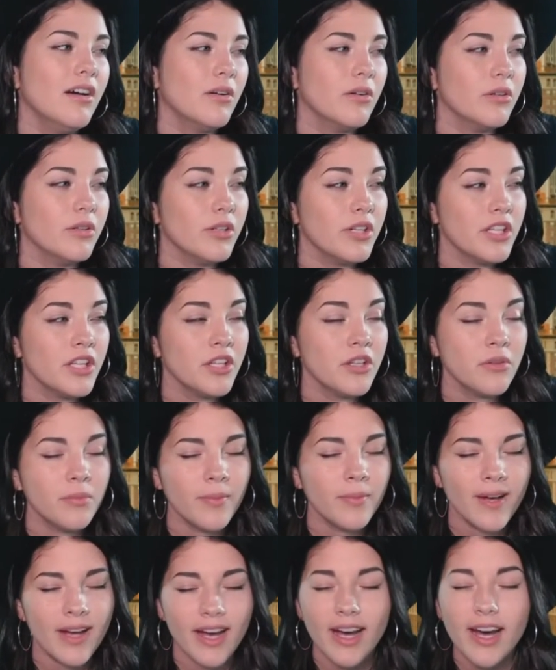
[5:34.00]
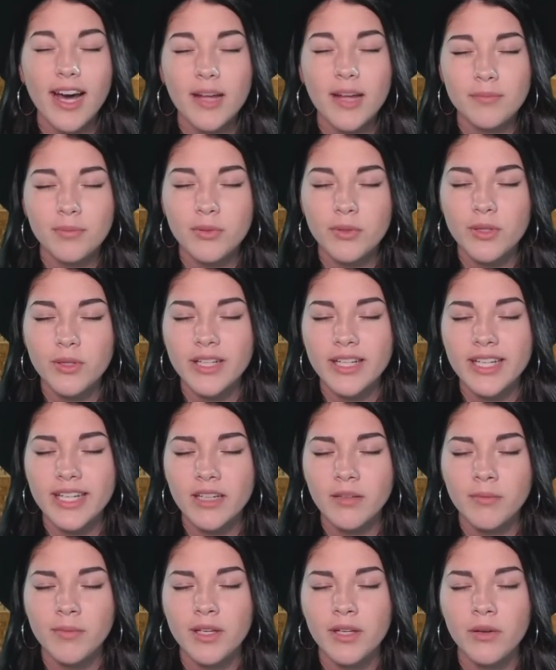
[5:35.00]
Well, you might
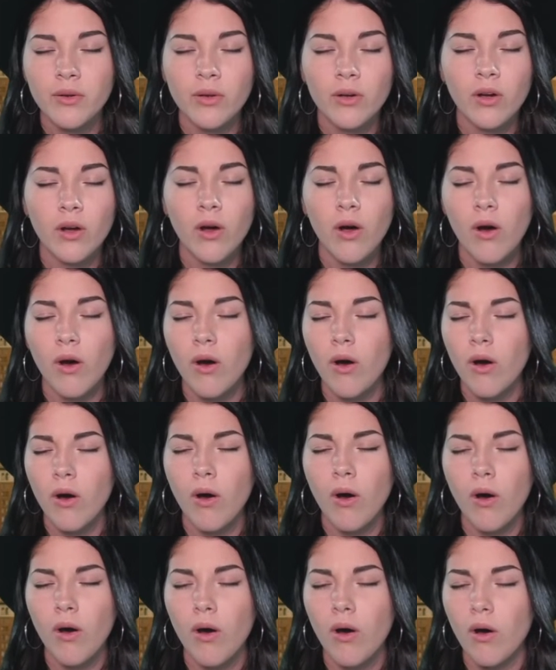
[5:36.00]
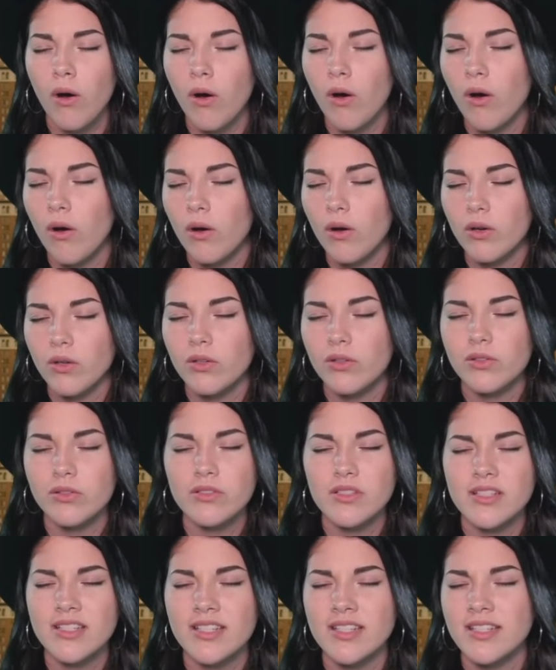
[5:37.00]
bring me
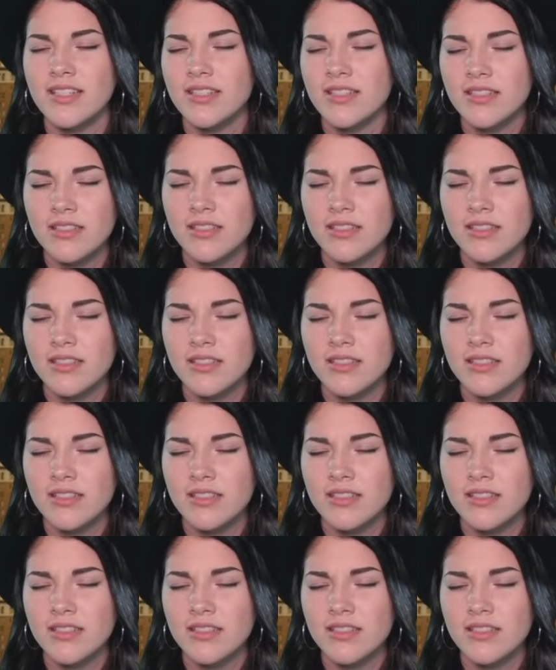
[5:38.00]
roses